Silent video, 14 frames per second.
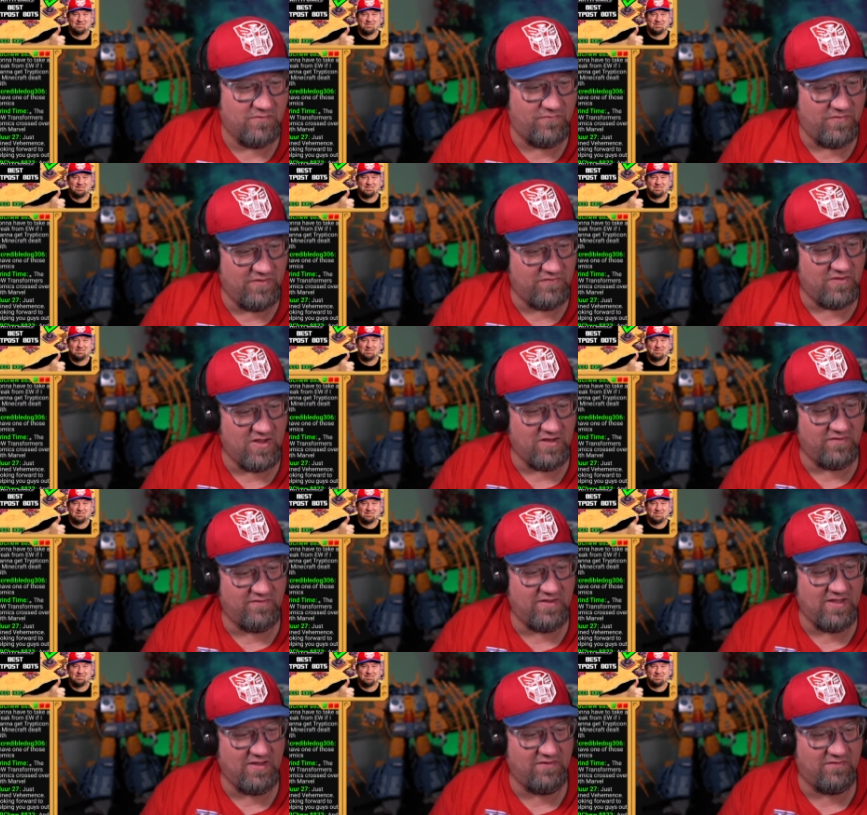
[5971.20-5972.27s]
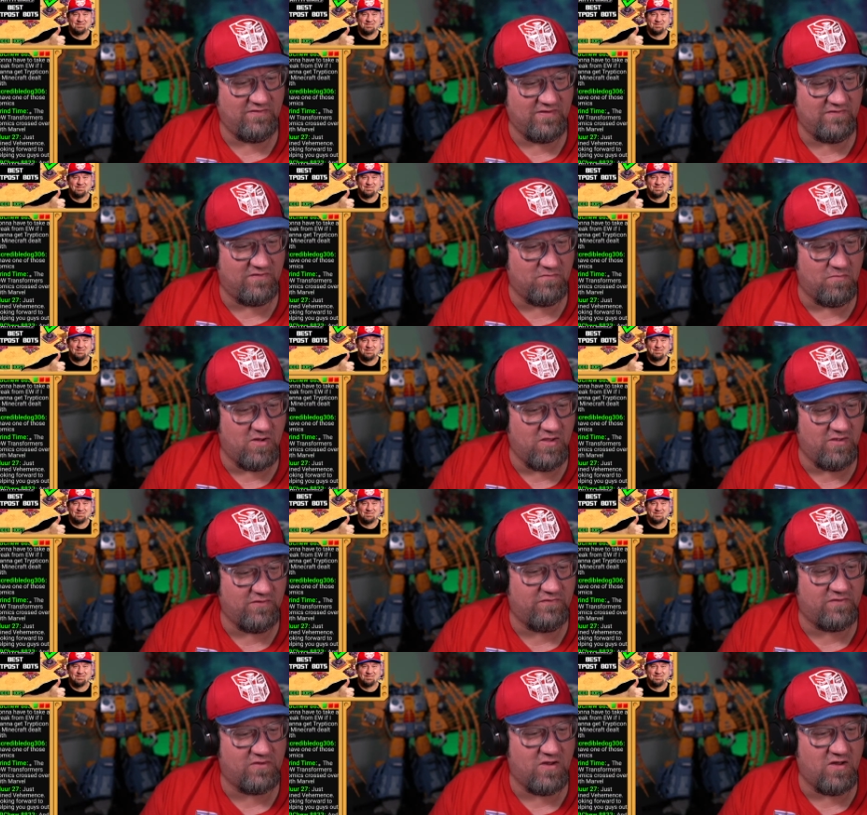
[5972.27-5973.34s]
Fitz19 says
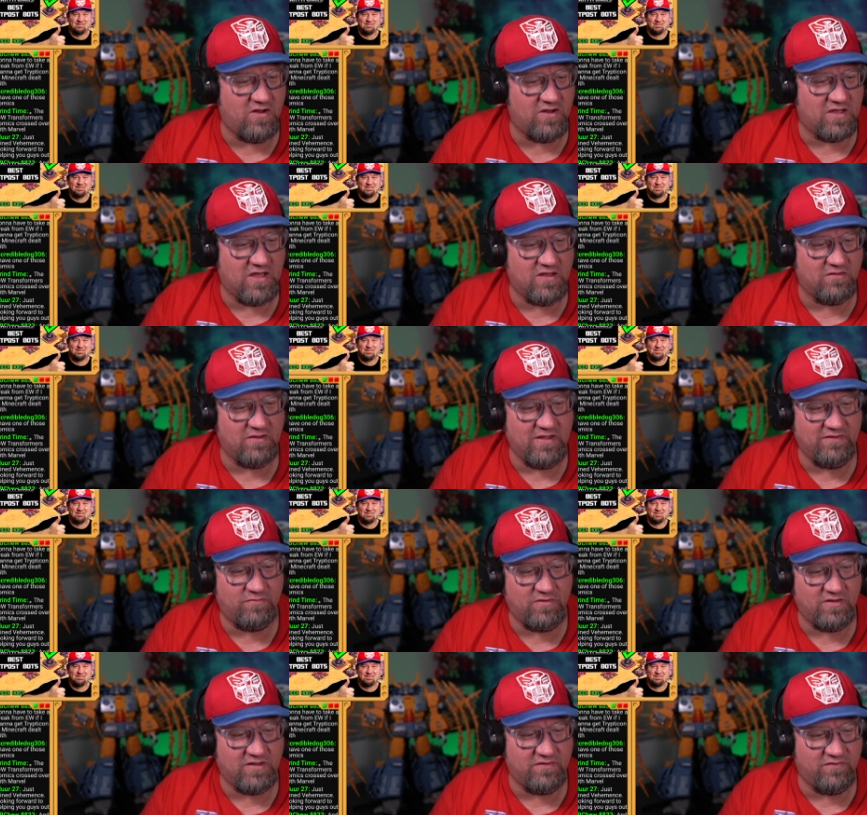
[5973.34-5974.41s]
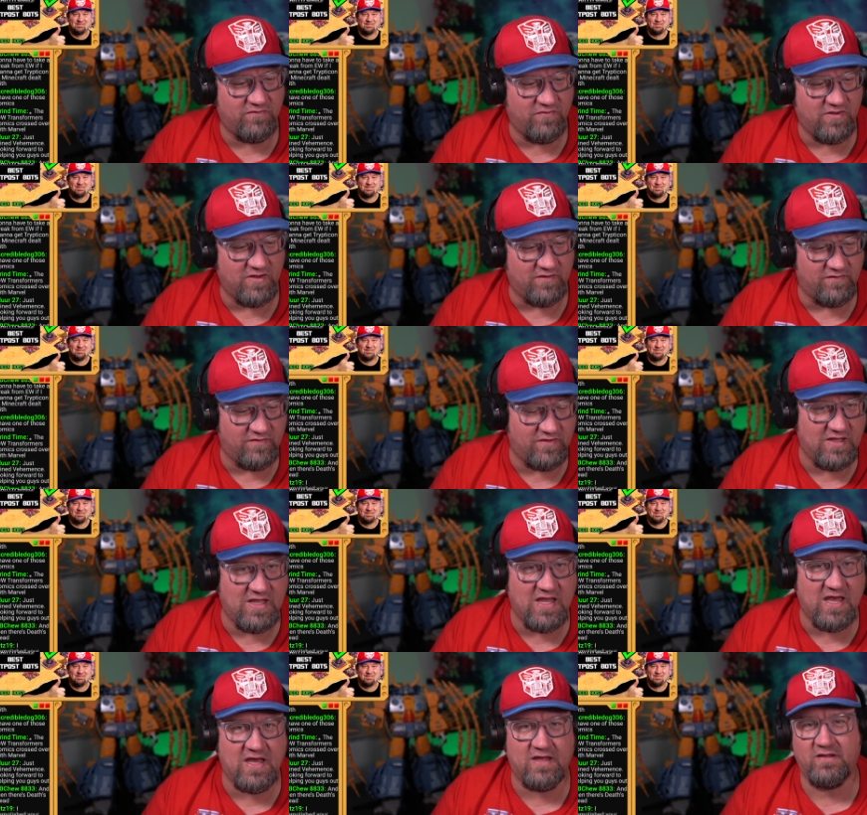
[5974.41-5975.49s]
demolished con account last weekend's event.
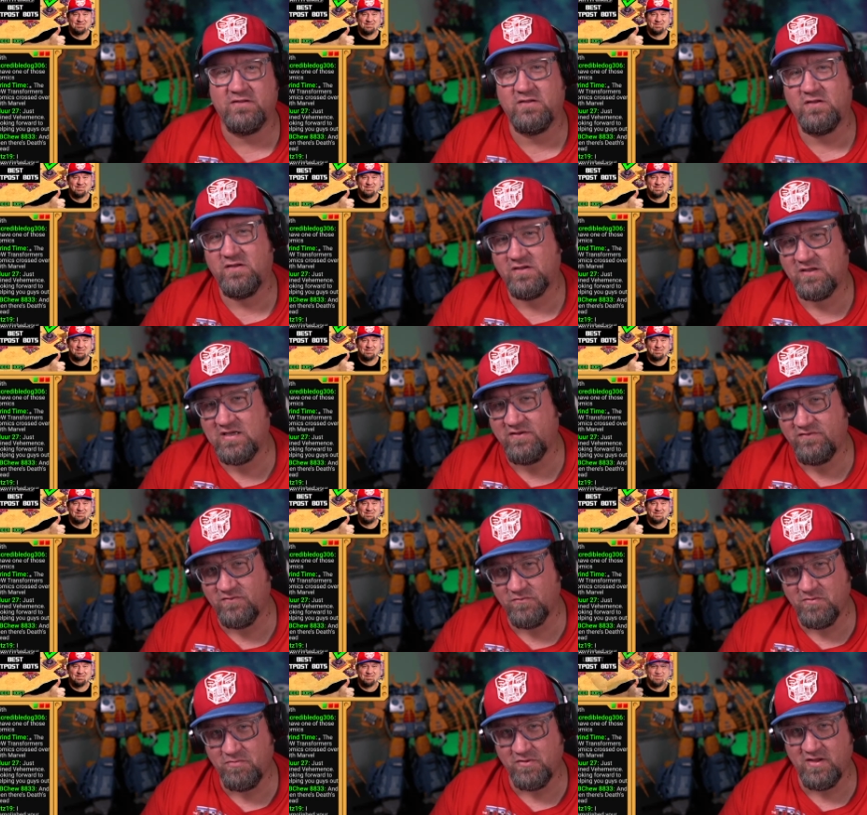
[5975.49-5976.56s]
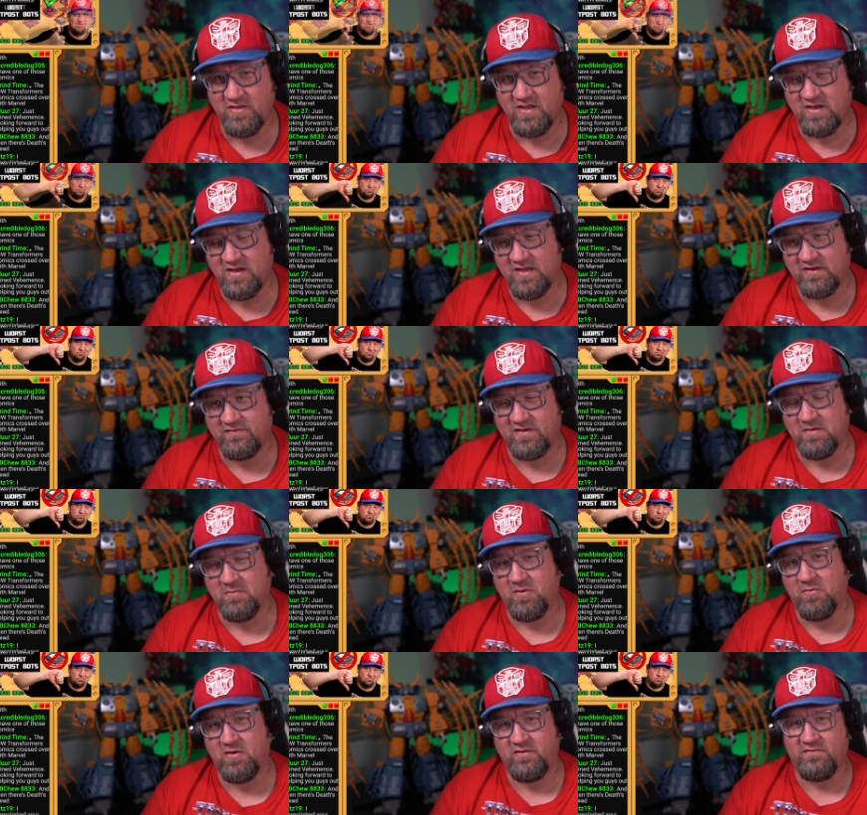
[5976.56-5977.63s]
Yeah, catch a replay of that next time. I
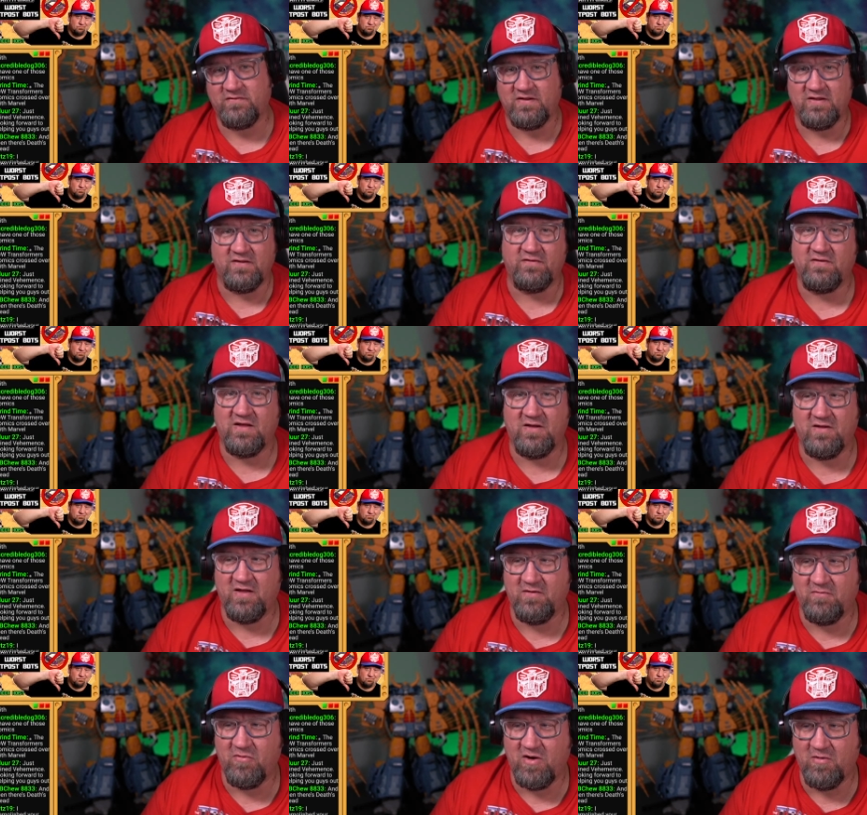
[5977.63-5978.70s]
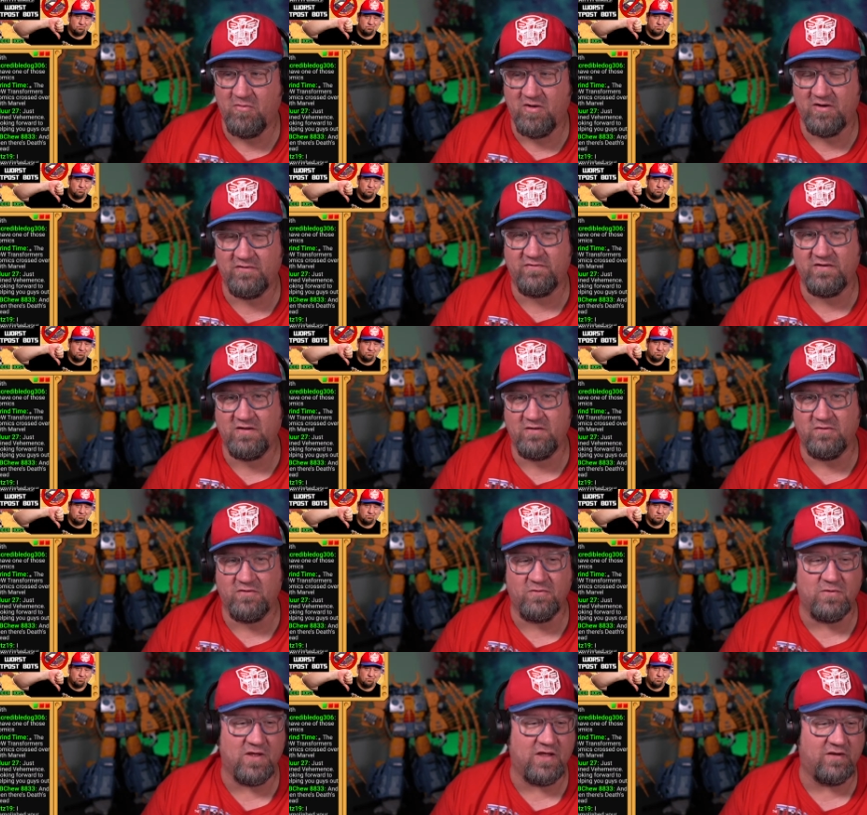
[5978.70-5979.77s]
want to see. I want to see you
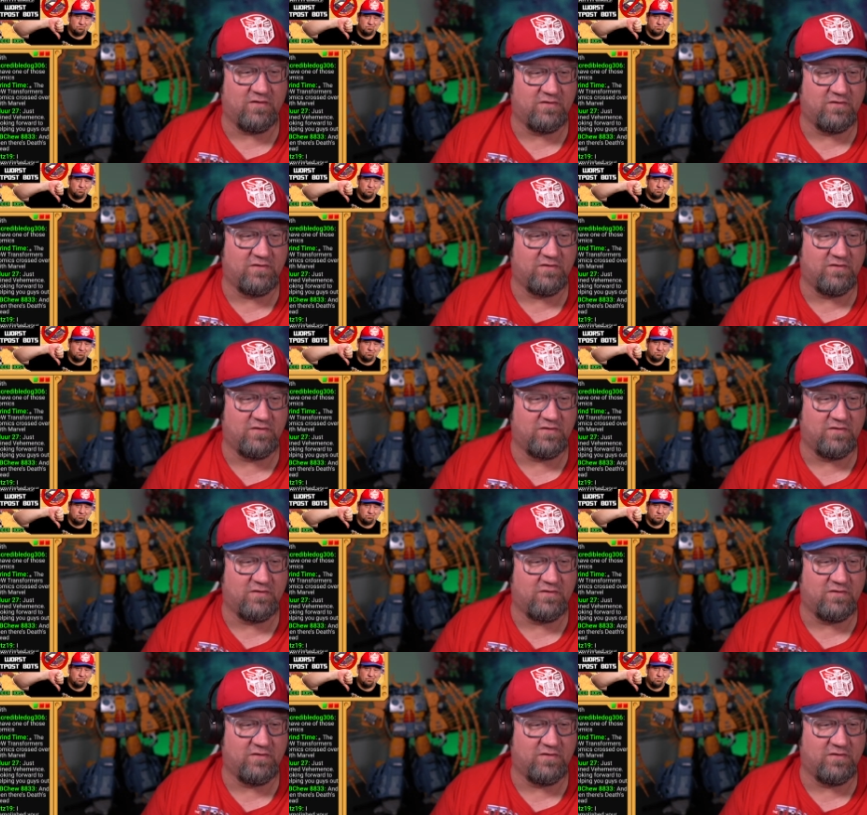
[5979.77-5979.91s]
do that.